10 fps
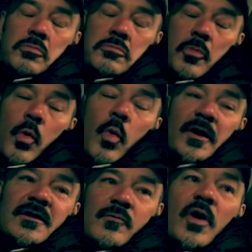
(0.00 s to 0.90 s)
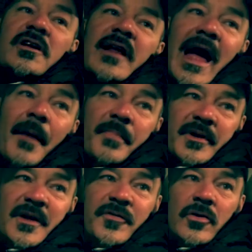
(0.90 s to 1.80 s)
yeah, what what can happen
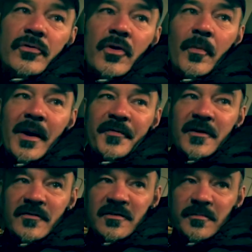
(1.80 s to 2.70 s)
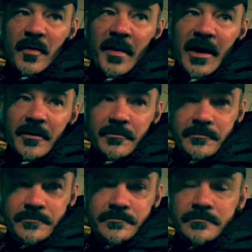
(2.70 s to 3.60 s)
if you don't know about the Invisible Man.
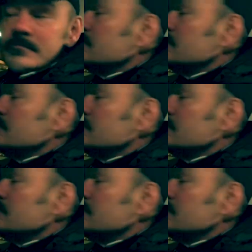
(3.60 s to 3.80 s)
Gotcha. Ah.